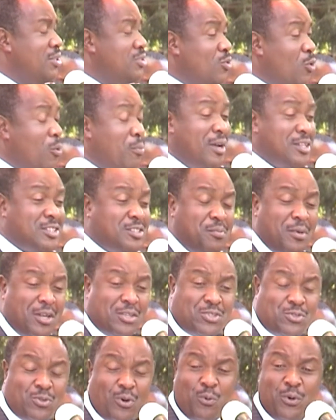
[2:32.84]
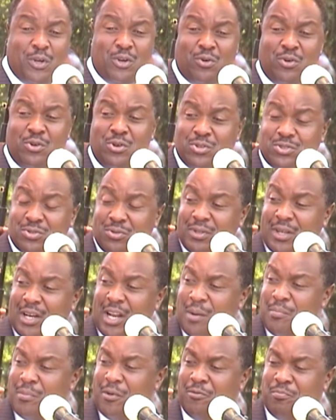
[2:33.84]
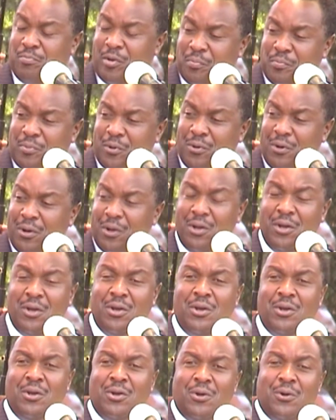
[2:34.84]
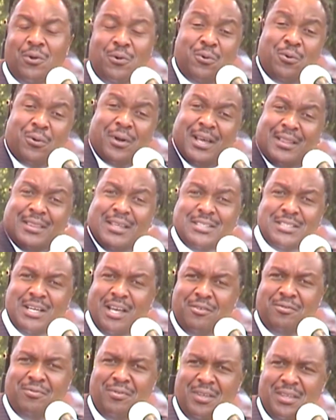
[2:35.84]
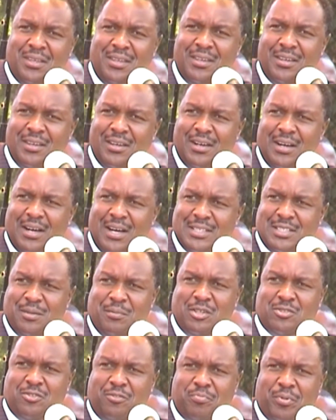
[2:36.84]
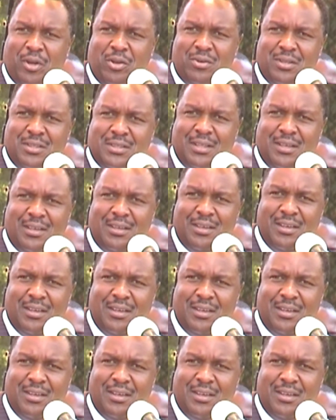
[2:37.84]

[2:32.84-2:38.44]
So we must make sure we reduce the number of people who get HIV as a matter of